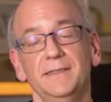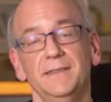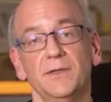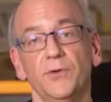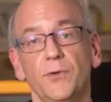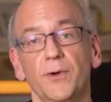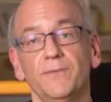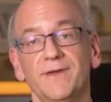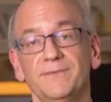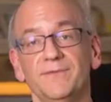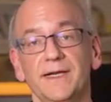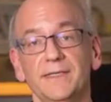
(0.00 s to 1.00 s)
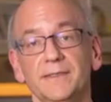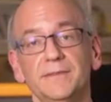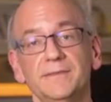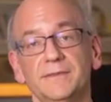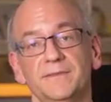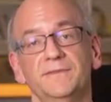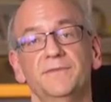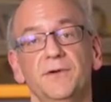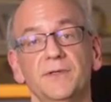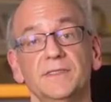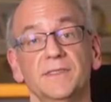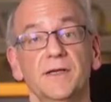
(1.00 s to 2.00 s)
The Core Web Vitals
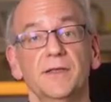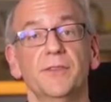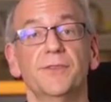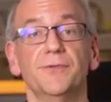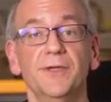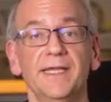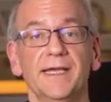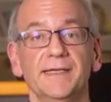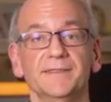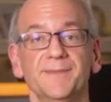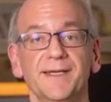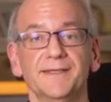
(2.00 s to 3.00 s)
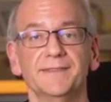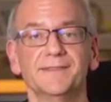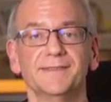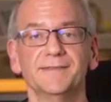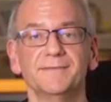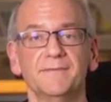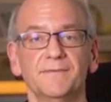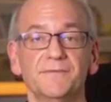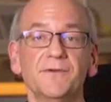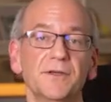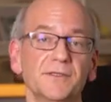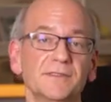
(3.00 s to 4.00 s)
focus on three aspects.
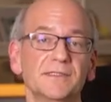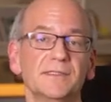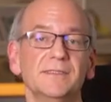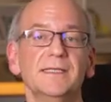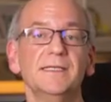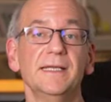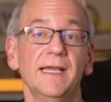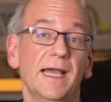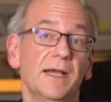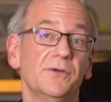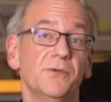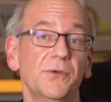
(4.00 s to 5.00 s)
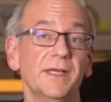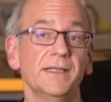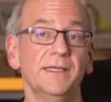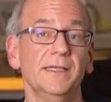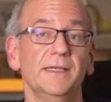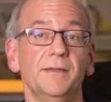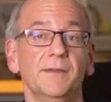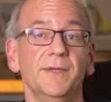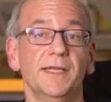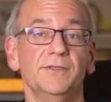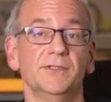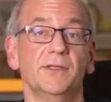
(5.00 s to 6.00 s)
First, how quickly the
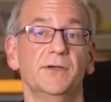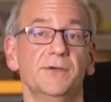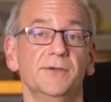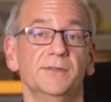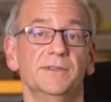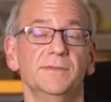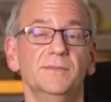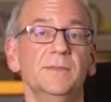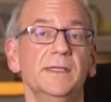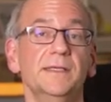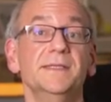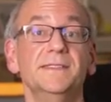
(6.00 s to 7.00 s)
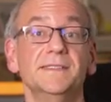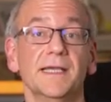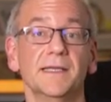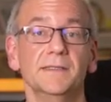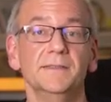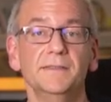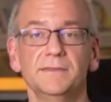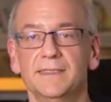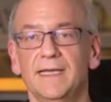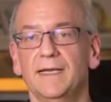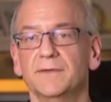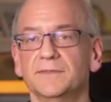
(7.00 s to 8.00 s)
page loads. Second,
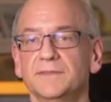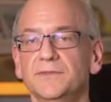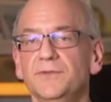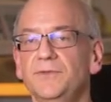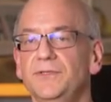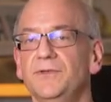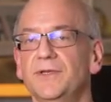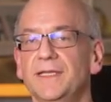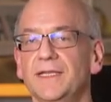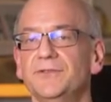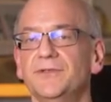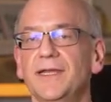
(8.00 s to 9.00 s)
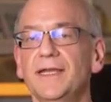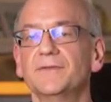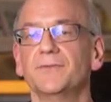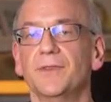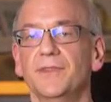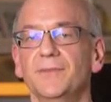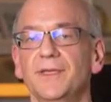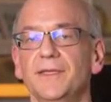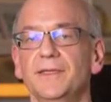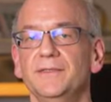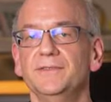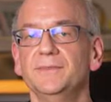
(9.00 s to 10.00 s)
how soon you can interact with the
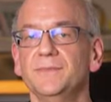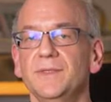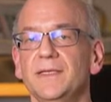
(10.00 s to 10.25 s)
page.